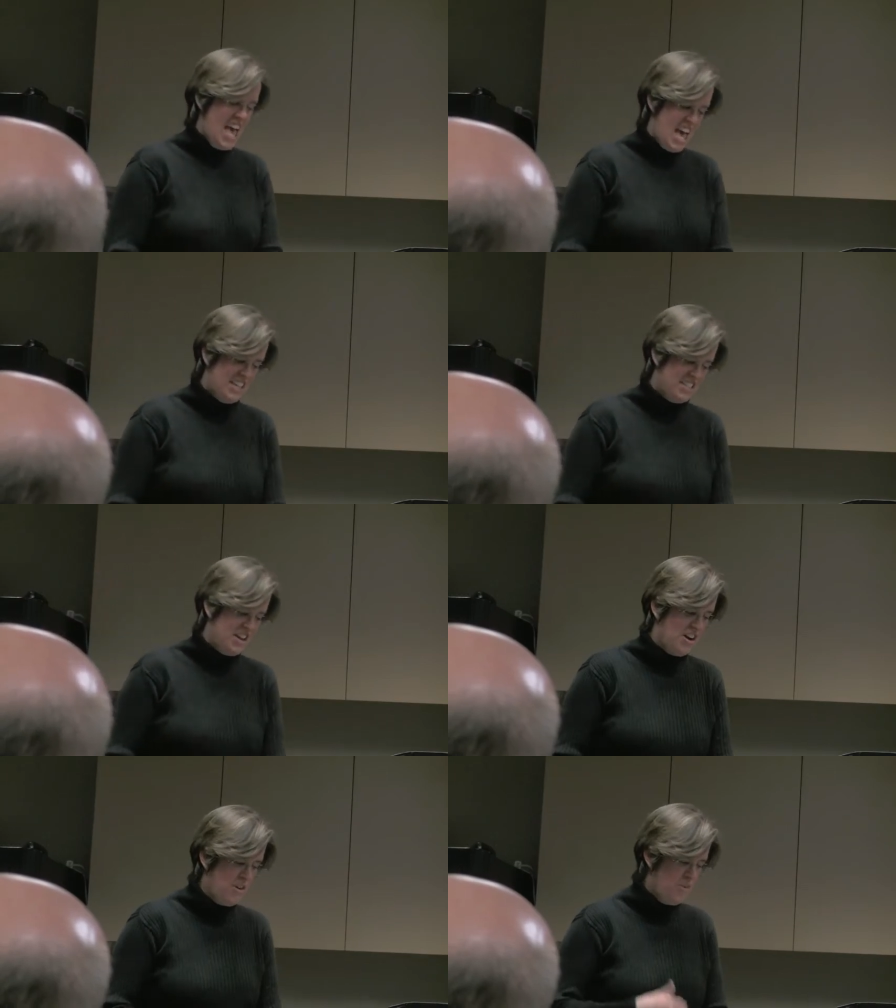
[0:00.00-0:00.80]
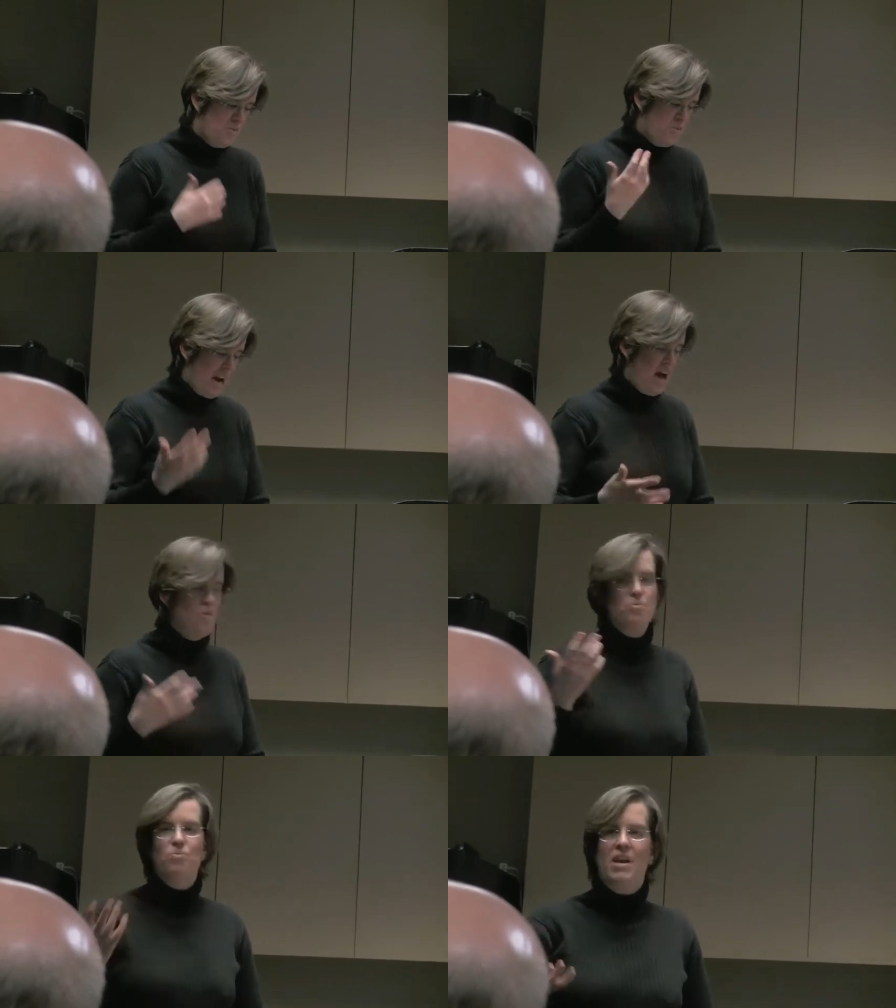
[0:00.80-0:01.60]
and so when I,
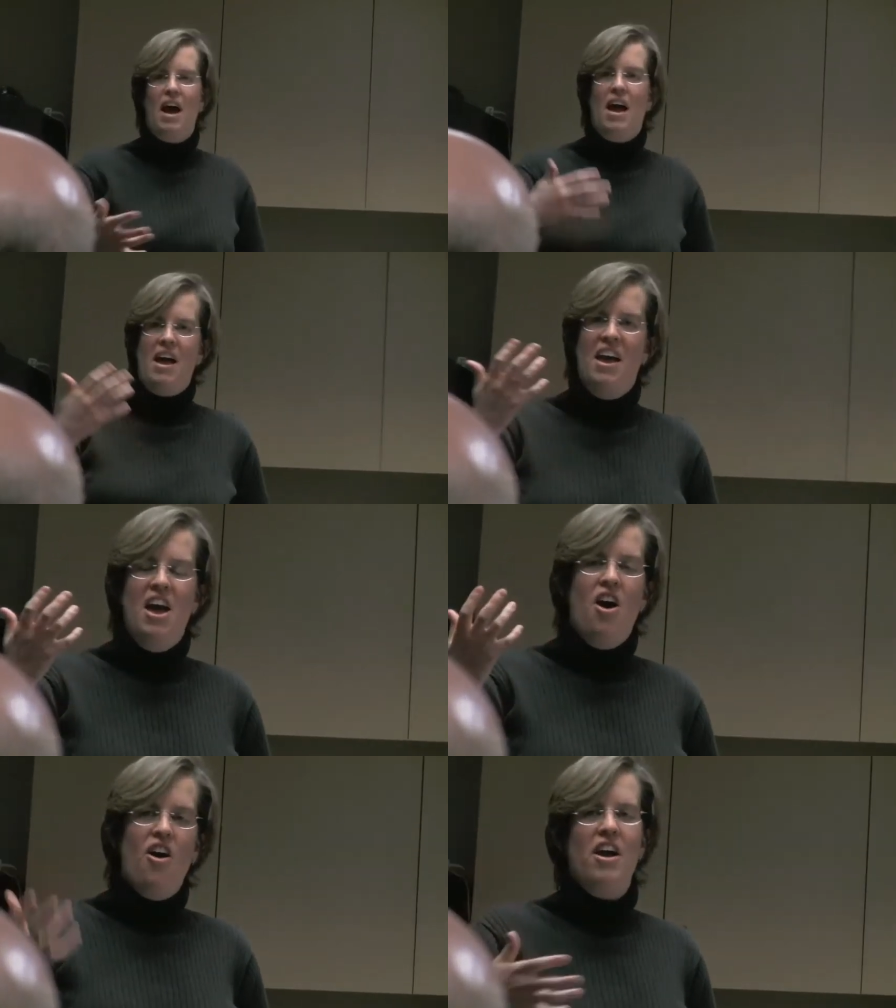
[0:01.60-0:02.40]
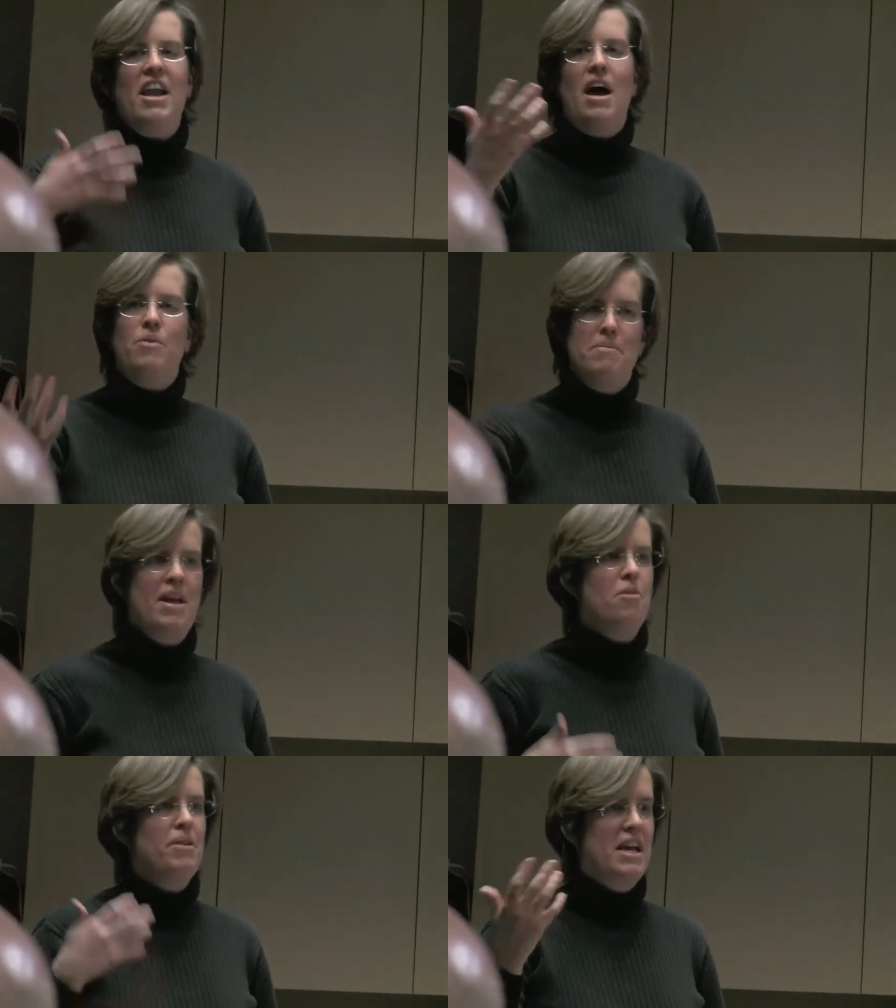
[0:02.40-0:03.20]
when I, Ari and I, we
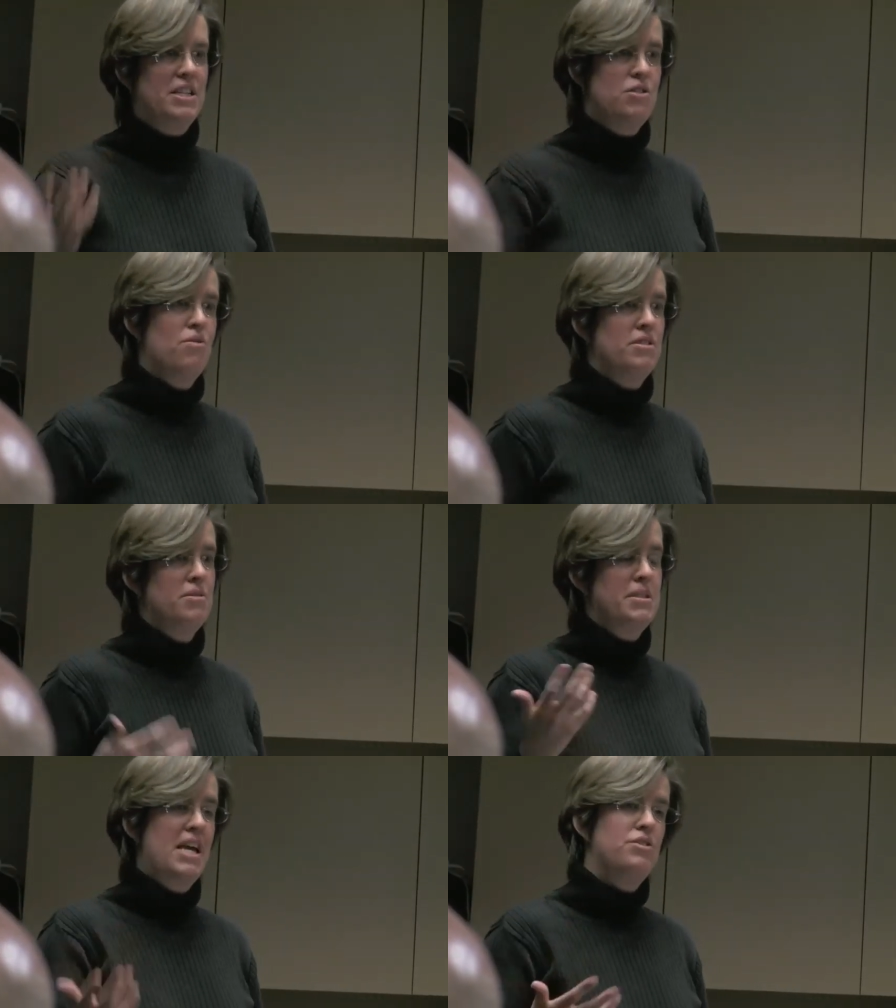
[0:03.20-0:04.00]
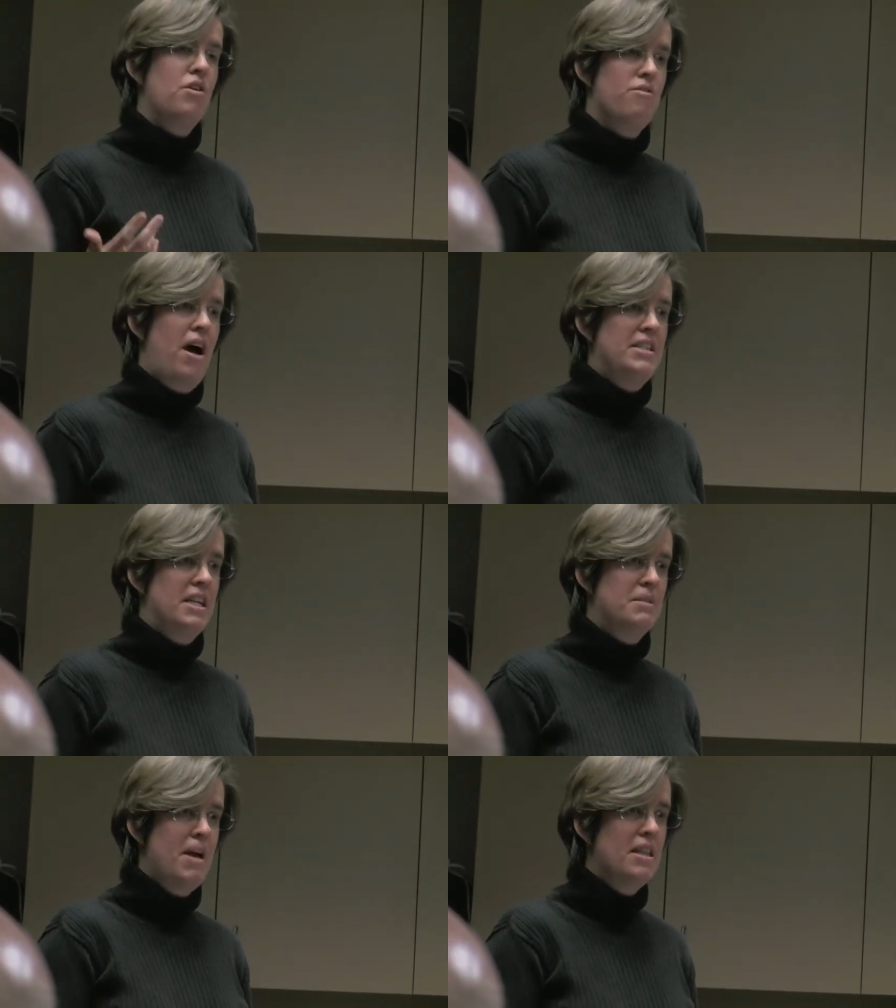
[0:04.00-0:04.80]
made our plans to substantially revise
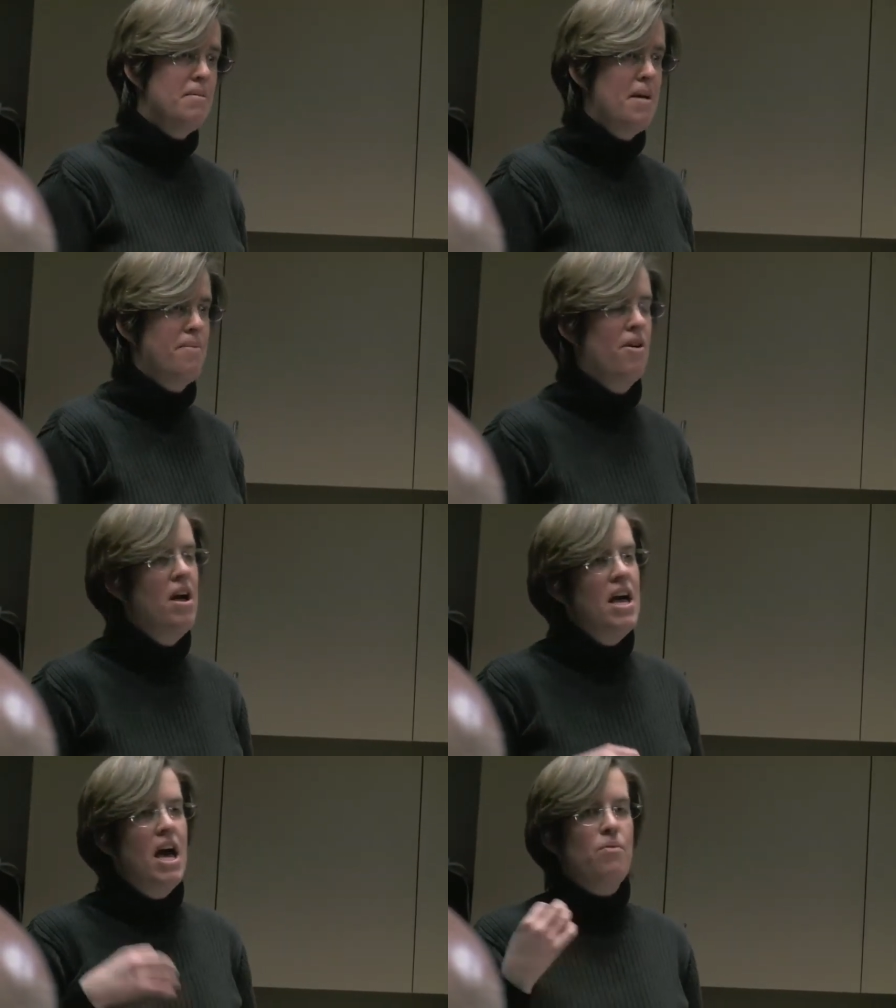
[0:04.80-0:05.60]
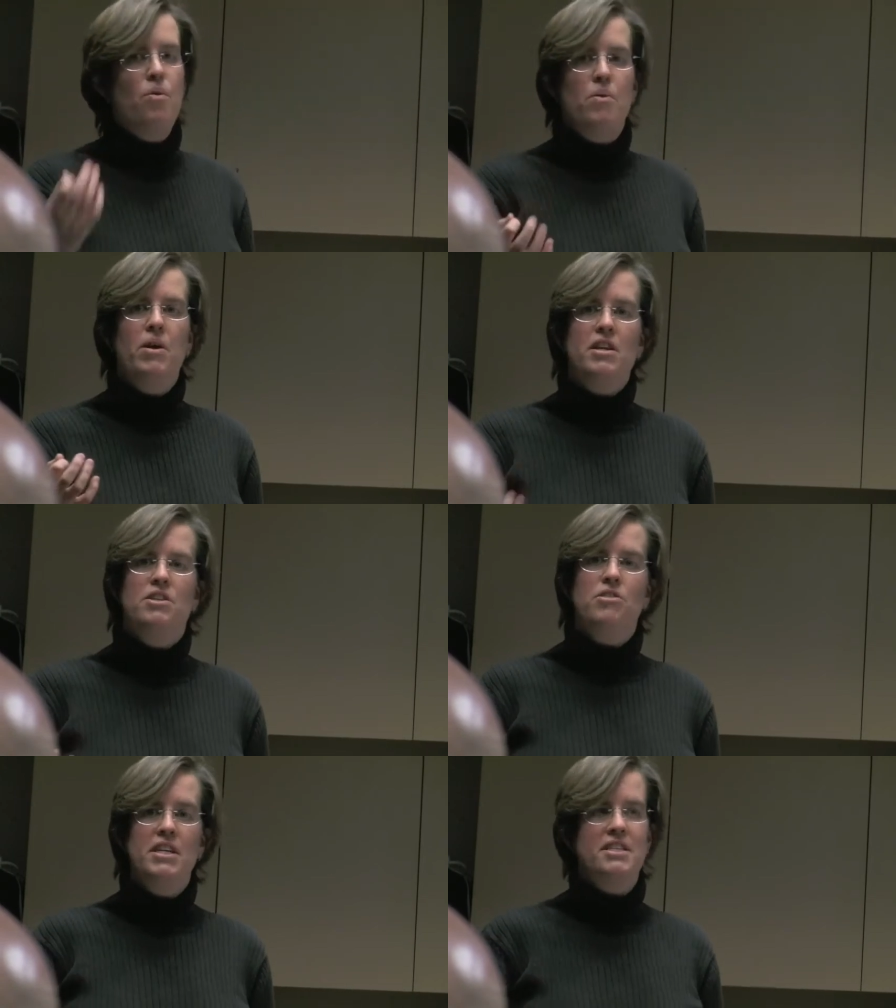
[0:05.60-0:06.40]
and expand the paper, and what we wanted
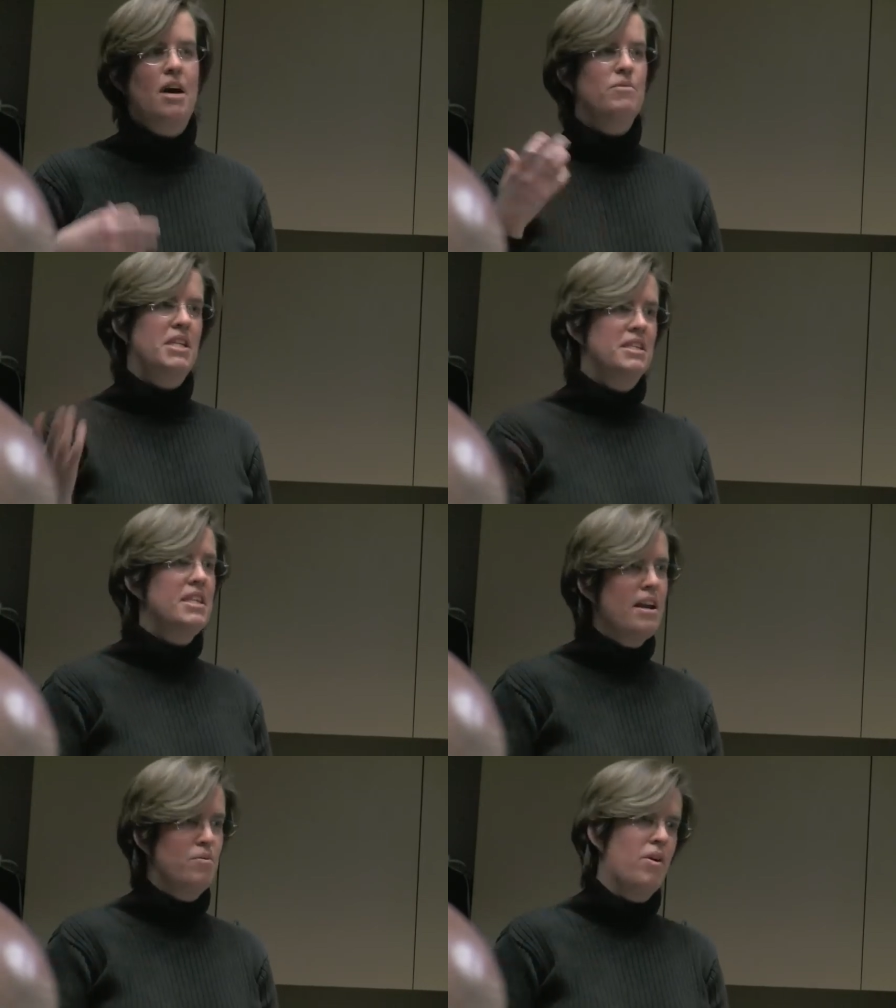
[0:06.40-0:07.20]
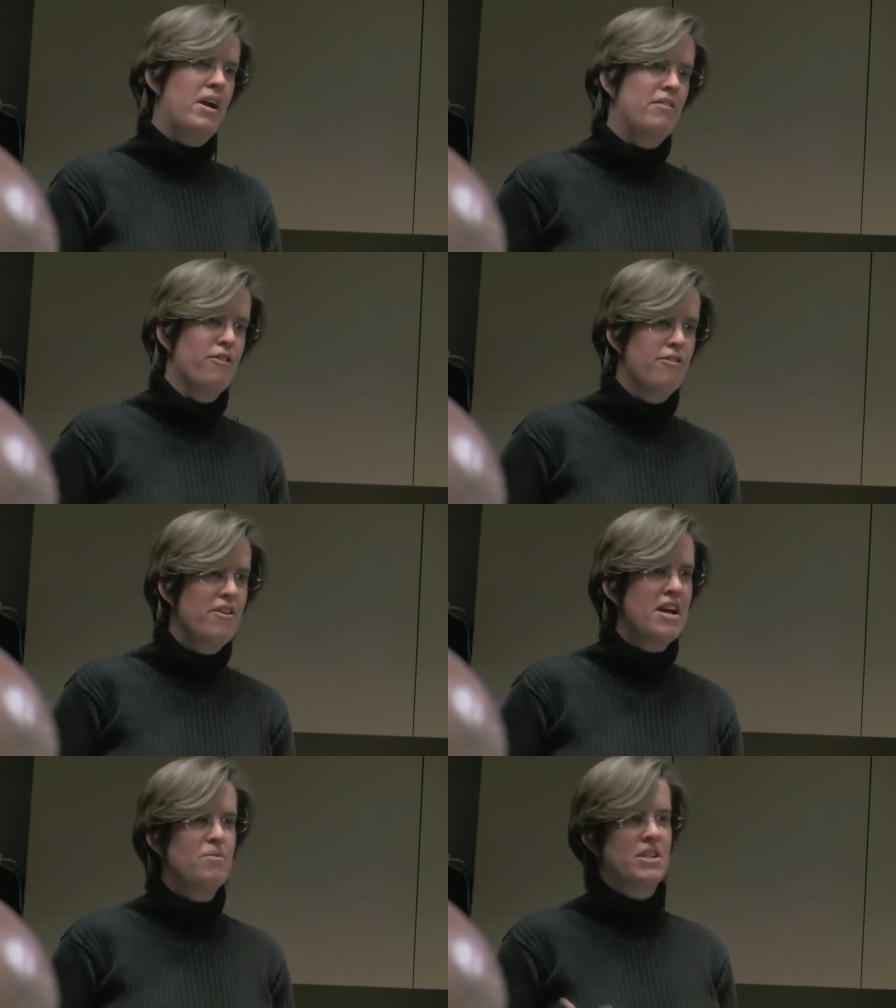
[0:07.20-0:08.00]
to do this time was, instead of working for
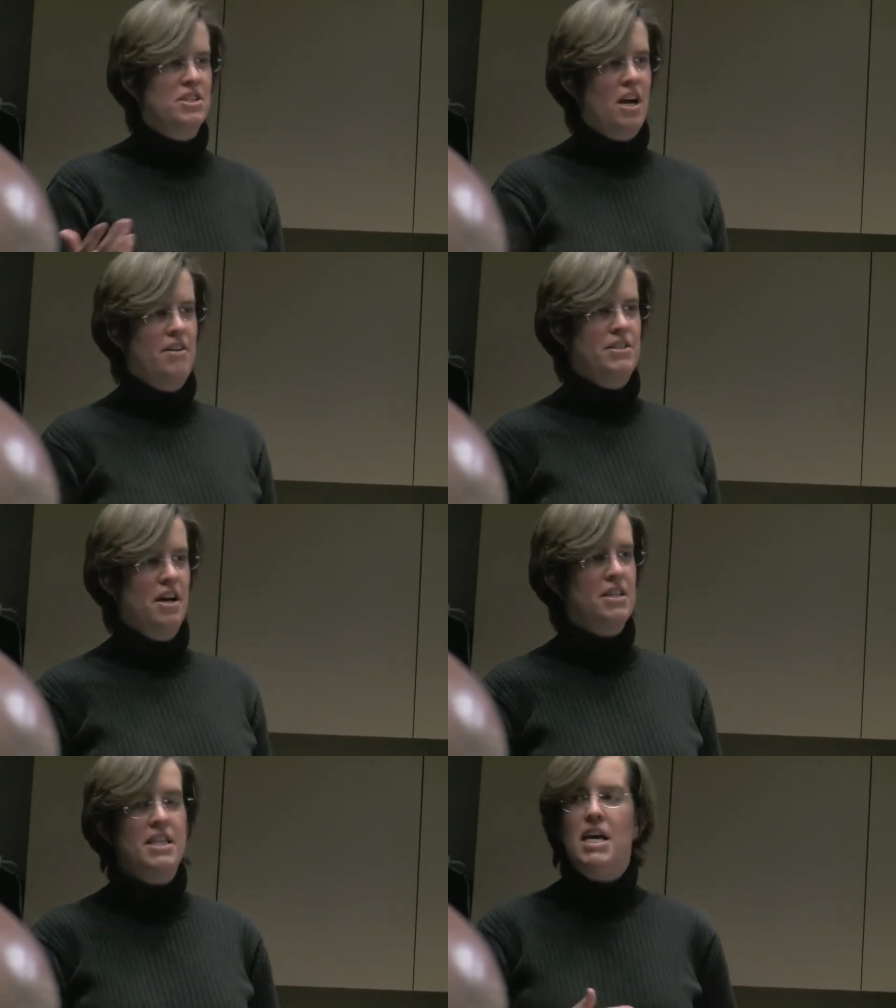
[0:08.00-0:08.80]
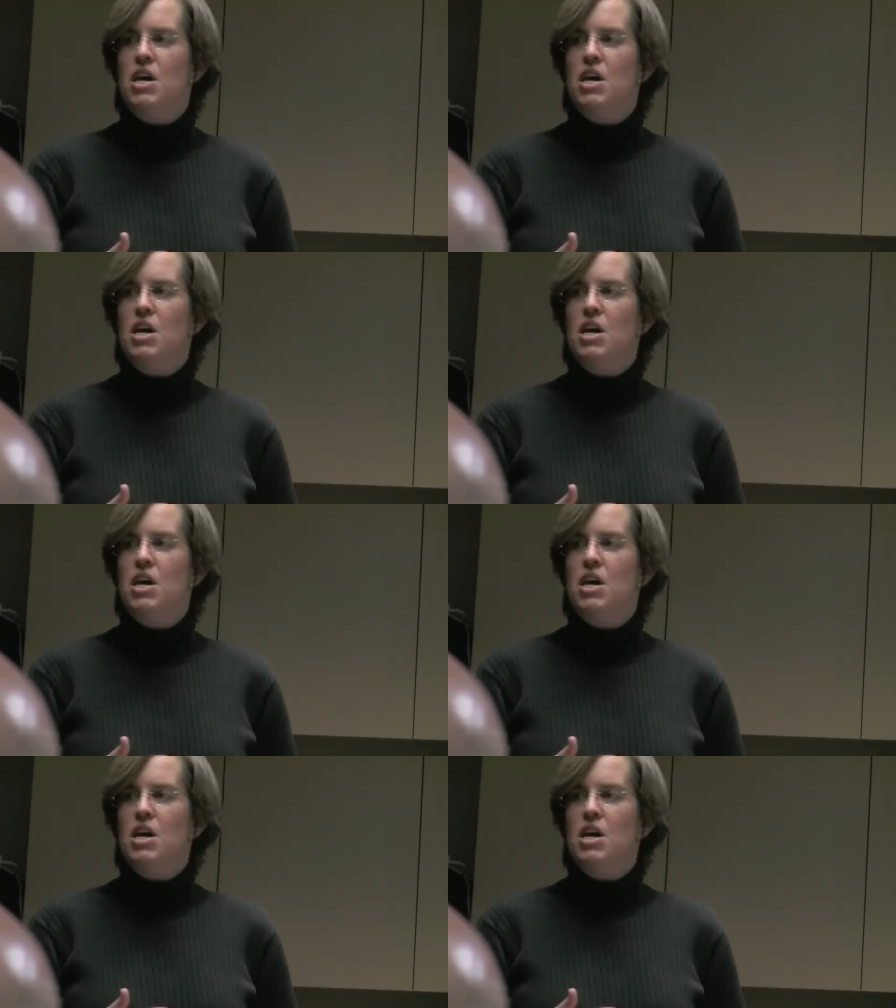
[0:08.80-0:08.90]
free, which kind of sucks,